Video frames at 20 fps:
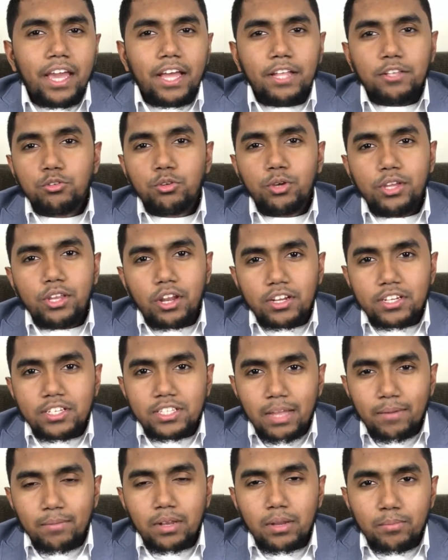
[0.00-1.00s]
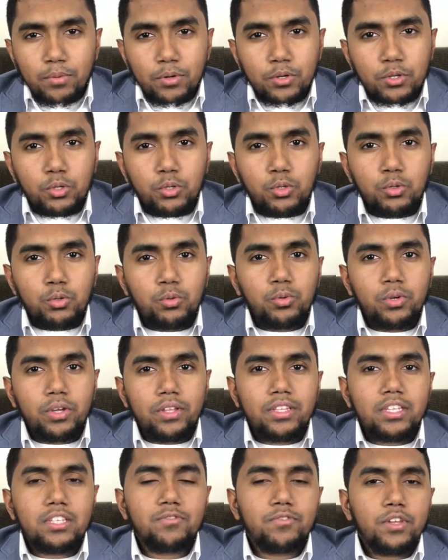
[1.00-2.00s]
And so in our step number 2
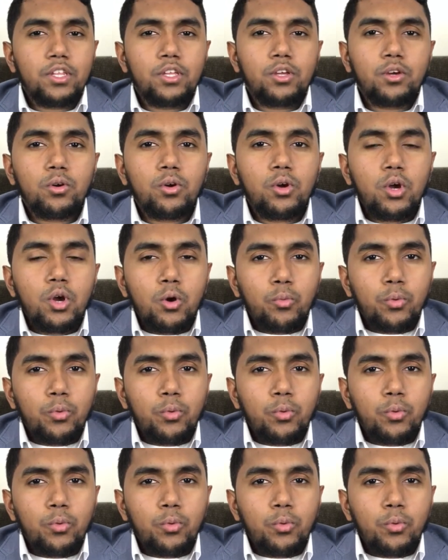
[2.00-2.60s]
in this video,